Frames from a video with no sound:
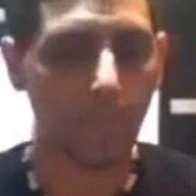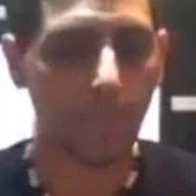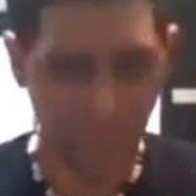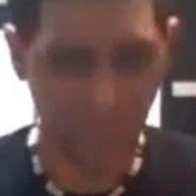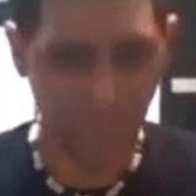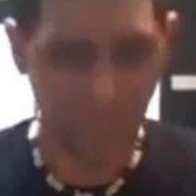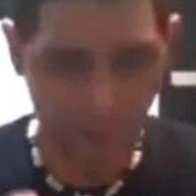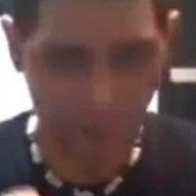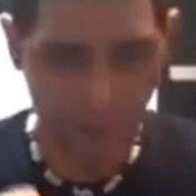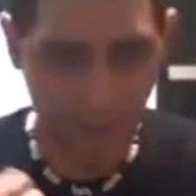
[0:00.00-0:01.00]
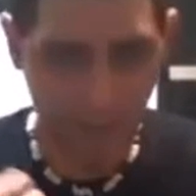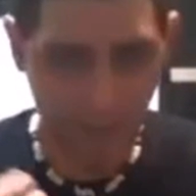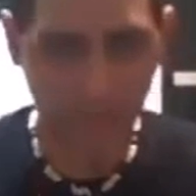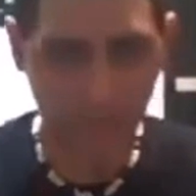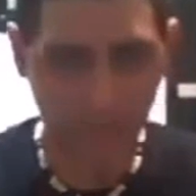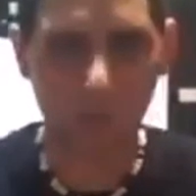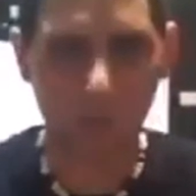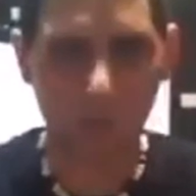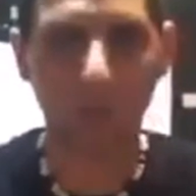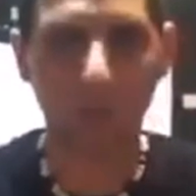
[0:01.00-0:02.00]
That excess amount of
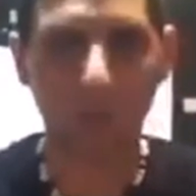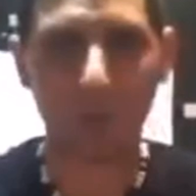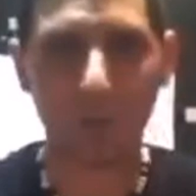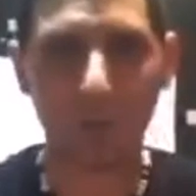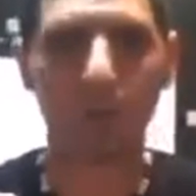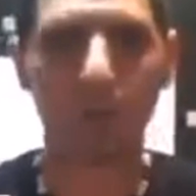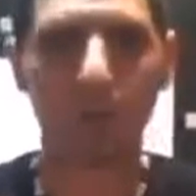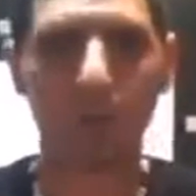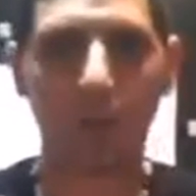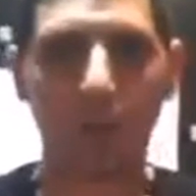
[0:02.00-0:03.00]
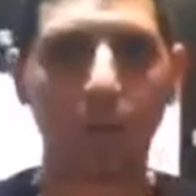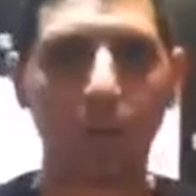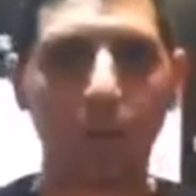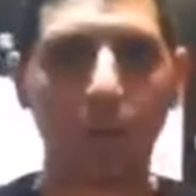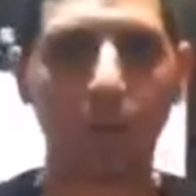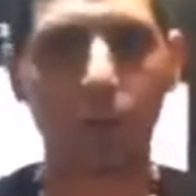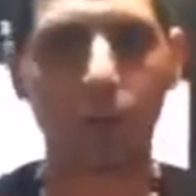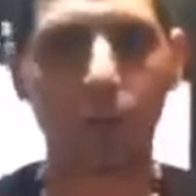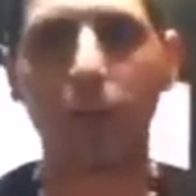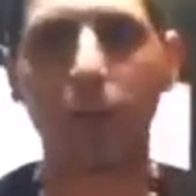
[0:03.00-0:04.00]
energy, okay, that is what I
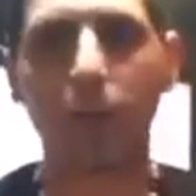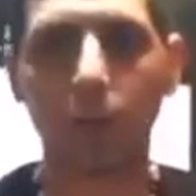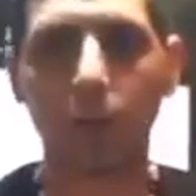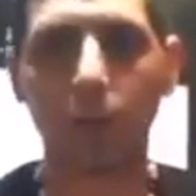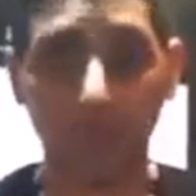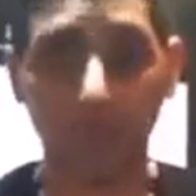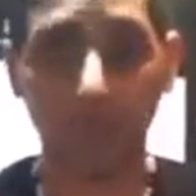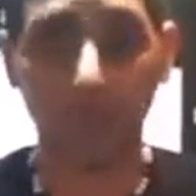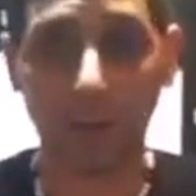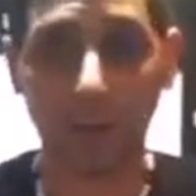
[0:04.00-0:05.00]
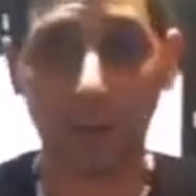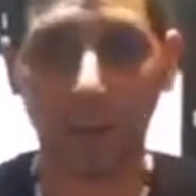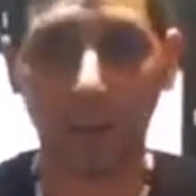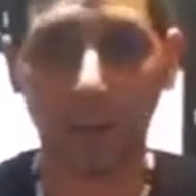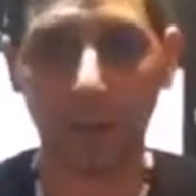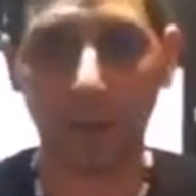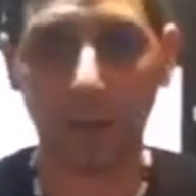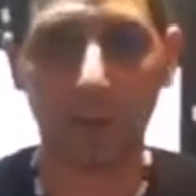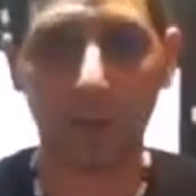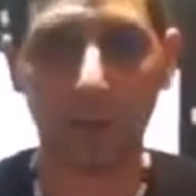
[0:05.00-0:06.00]
call the excess amount of electrons.
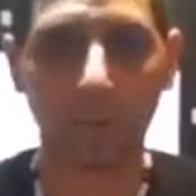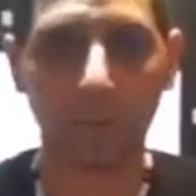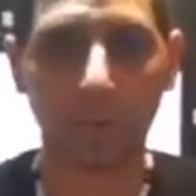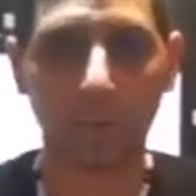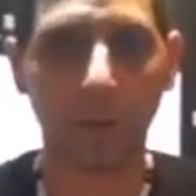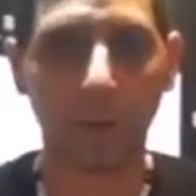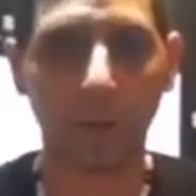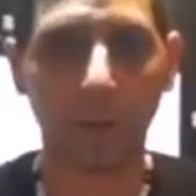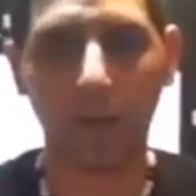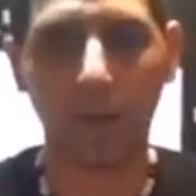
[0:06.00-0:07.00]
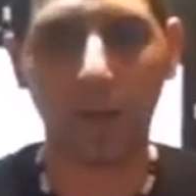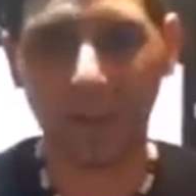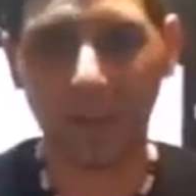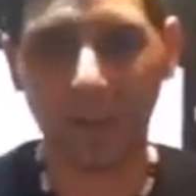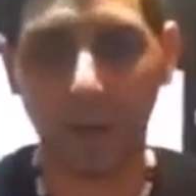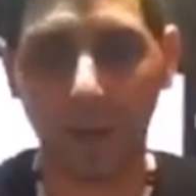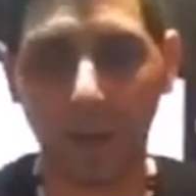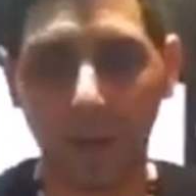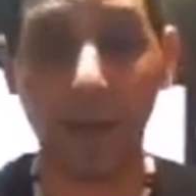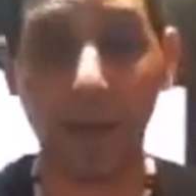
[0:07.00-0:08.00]
Okay, you got an excess amount of
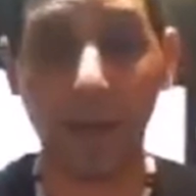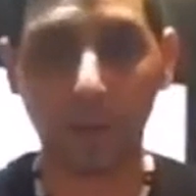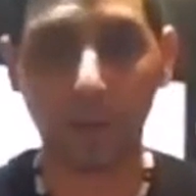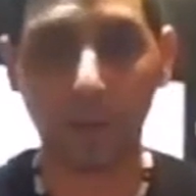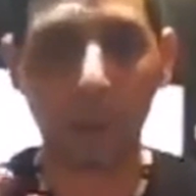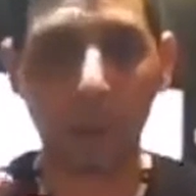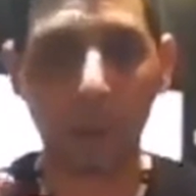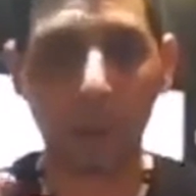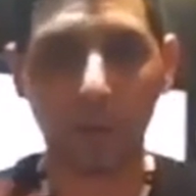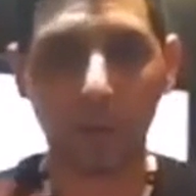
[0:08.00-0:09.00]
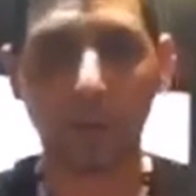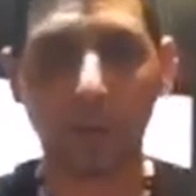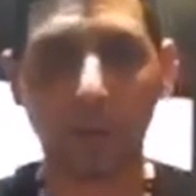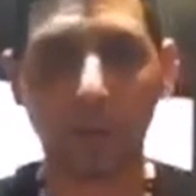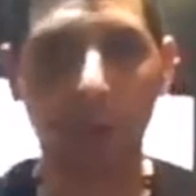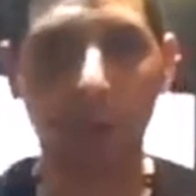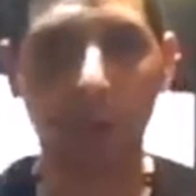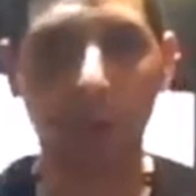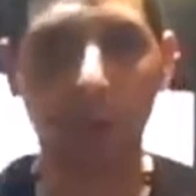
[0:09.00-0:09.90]
negative polarity energy in your body.